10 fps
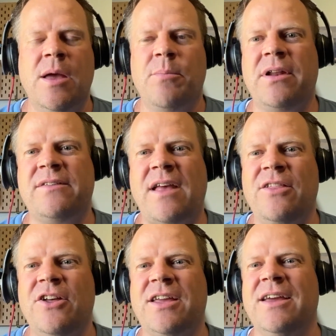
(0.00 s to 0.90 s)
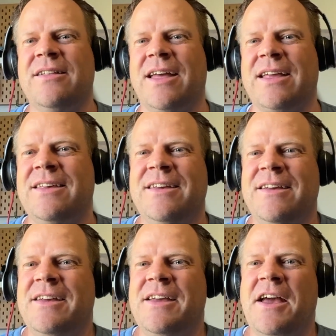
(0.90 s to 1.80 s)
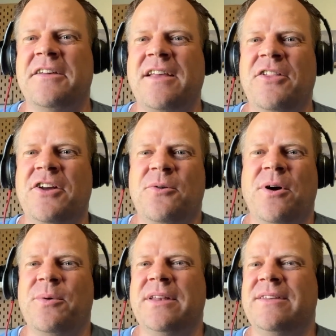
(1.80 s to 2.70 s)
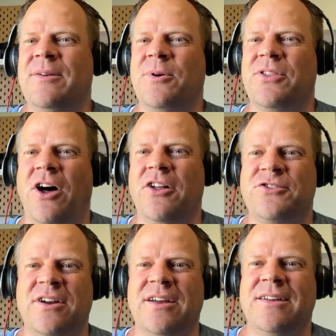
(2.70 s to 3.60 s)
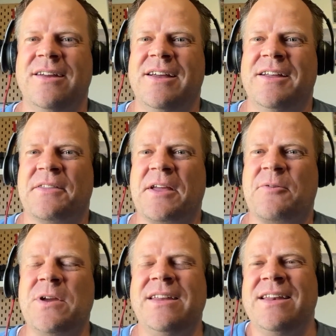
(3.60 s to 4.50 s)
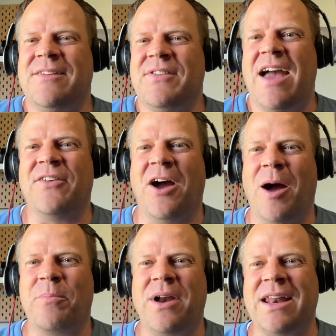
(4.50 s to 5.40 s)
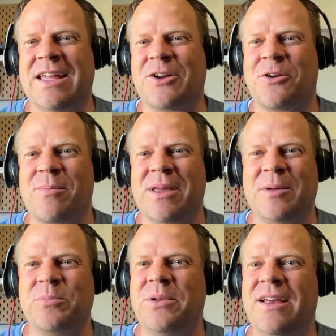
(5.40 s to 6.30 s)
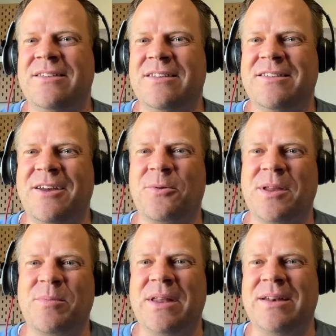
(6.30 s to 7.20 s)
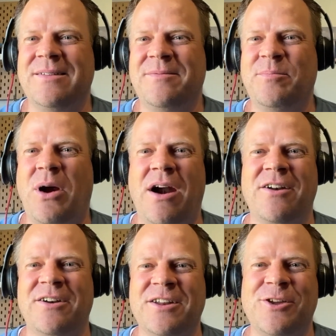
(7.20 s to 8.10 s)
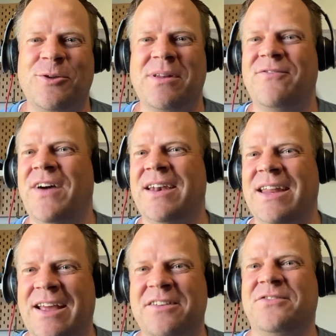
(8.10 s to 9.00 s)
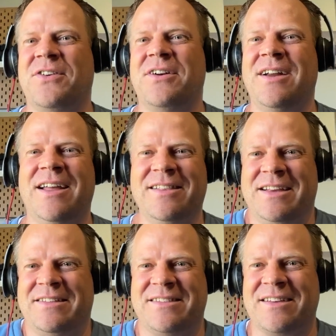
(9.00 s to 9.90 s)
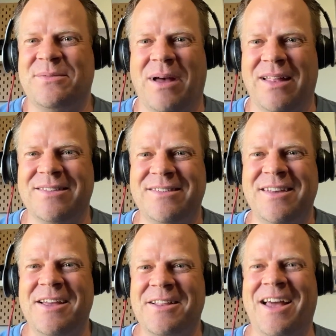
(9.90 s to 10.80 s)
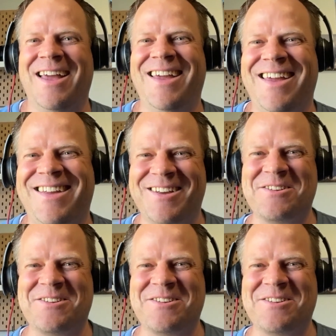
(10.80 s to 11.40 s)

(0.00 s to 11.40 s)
But as I look at what we did with Ultra, like we didn't even have an operating agreement in place until we'd been partnered and you'd been funding us for at least 6 months. Like